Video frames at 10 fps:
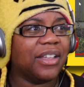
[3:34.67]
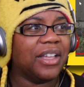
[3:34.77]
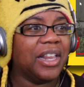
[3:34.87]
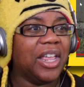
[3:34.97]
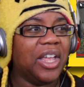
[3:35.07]

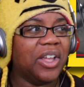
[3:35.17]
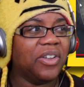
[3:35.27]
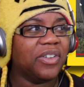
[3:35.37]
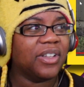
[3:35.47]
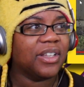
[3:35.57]
Hello.
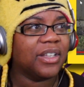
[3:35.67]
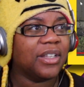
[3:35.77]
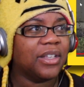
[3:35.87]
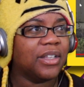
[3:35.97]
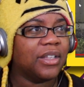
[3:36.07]

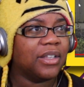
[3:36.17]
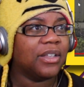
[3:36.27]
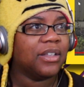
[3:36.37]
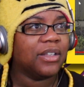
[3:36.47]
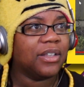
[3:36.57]

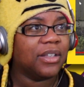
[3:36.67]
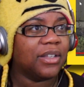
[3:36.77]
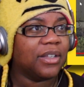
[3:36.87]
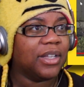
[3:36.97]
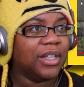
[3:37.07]
Hello.
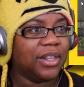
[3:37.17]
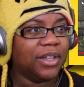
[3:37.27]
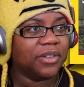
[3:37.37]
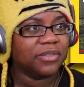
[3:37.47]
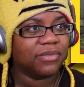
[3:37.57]
Hello. And
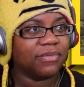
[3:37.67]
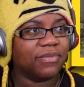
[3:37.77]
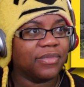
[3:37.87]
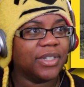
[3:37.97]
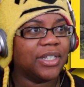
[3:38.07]

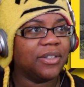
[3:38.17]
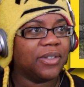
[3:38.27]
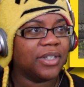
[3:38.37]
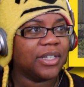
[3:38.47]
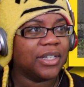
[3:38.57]
welcome to the end